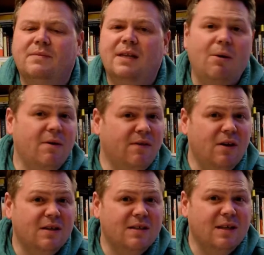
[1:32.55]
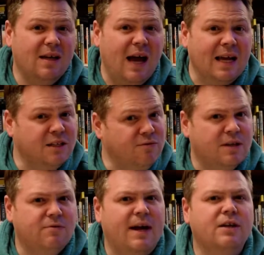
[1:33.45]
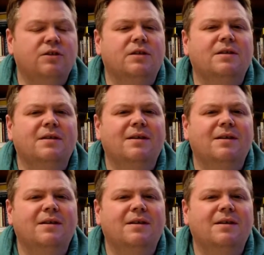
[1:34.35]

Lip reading: And we've looked at his resurrection,